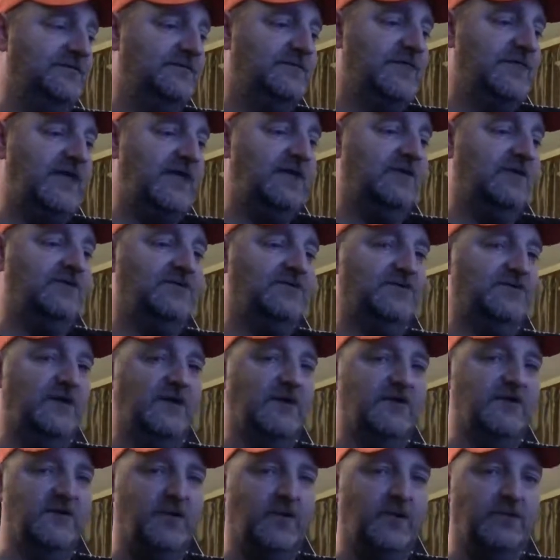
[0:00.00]
all
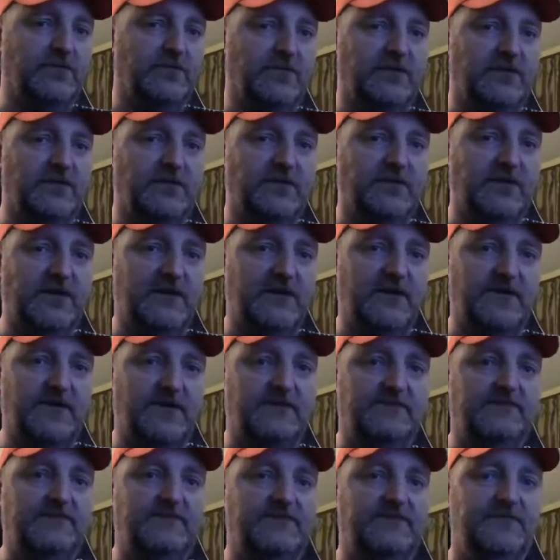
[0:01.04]
started
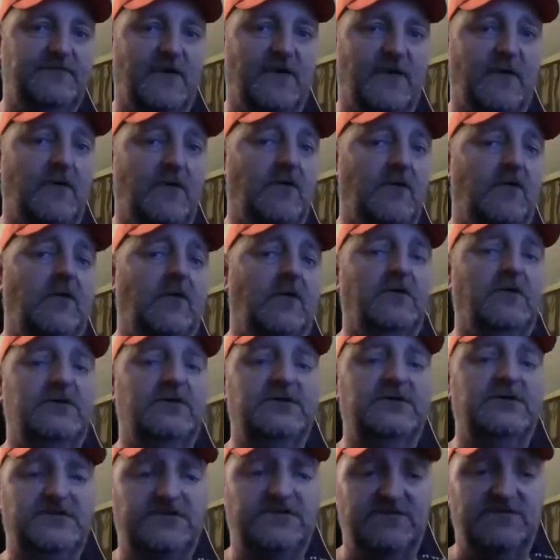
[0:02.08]
over.
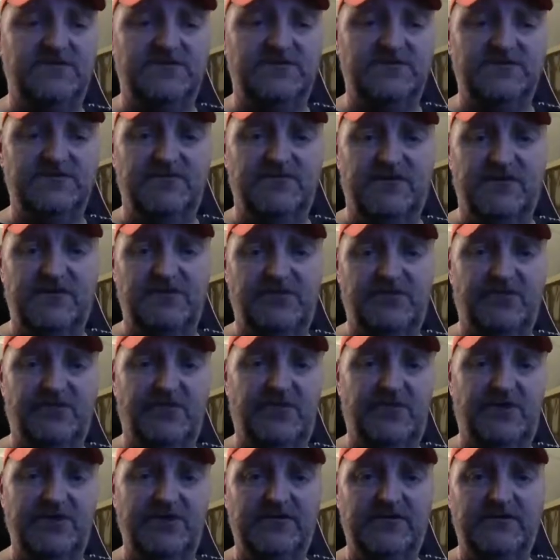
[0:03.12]
Oh, he's
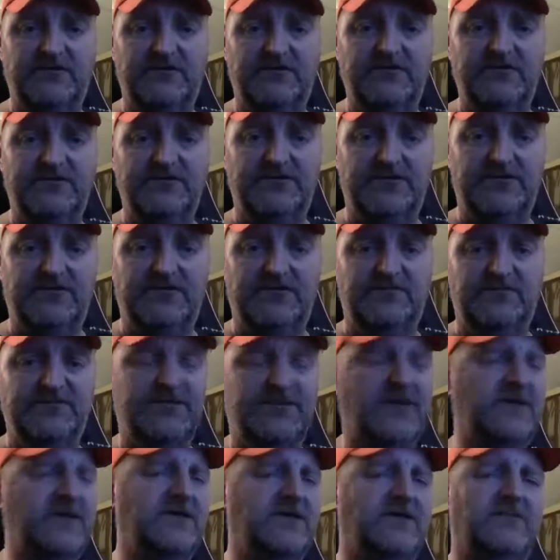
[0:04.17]
just trying to pull all your
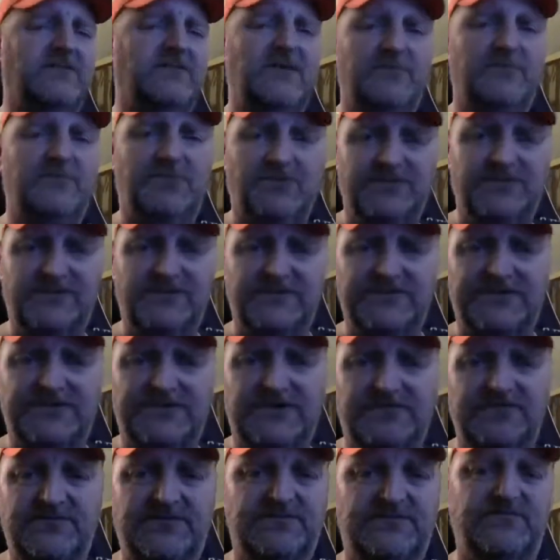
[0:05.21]
subs. How the hell am I pulling
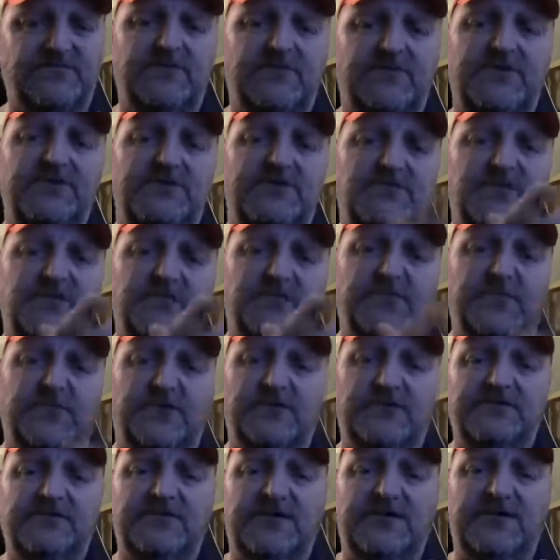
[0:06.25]
your subs? There's millions of
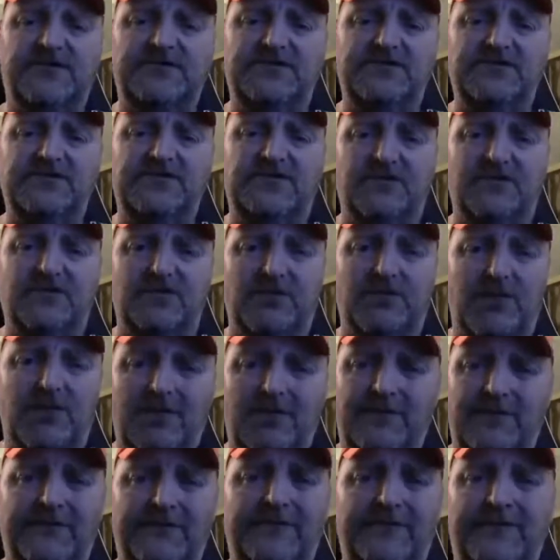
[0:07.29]
people on YouTube.
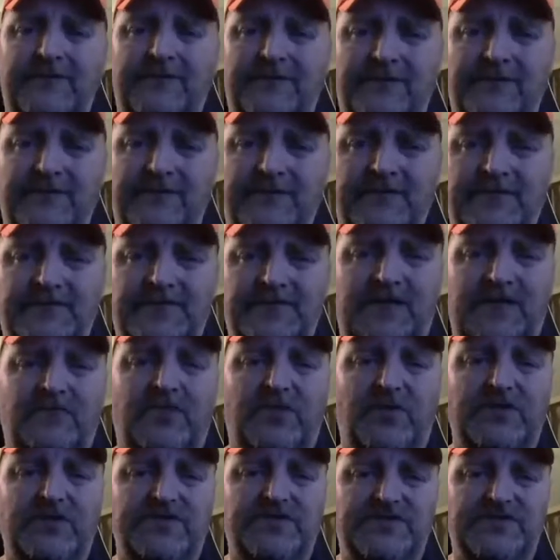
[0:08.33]
It's
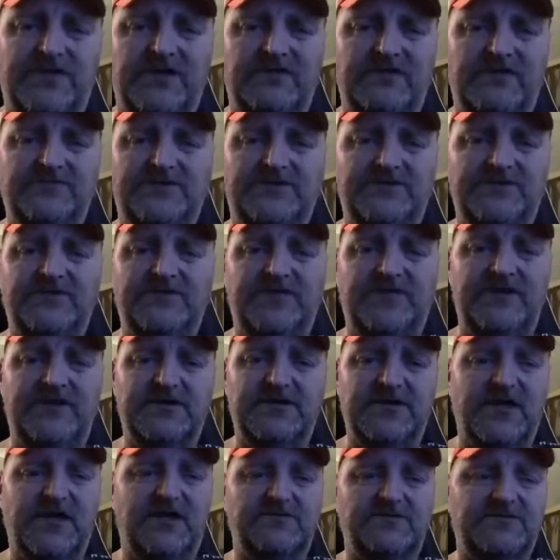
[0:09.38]
not pulling subs. You're just
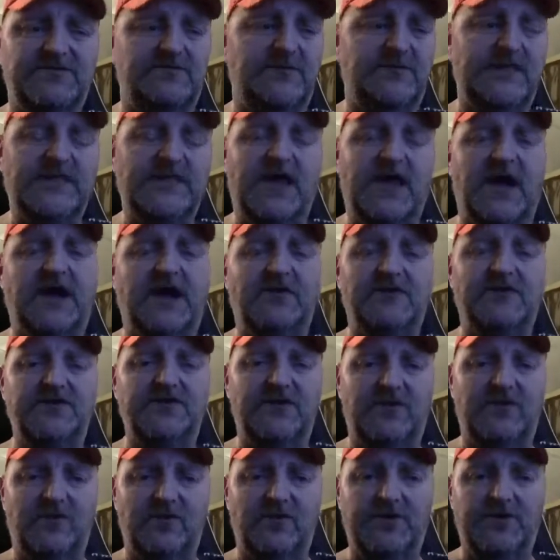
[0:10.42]
letting somebody
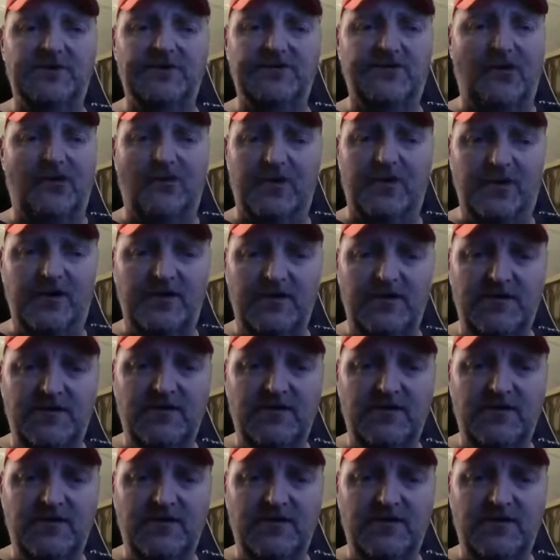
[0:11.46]
kindly know what you're doing.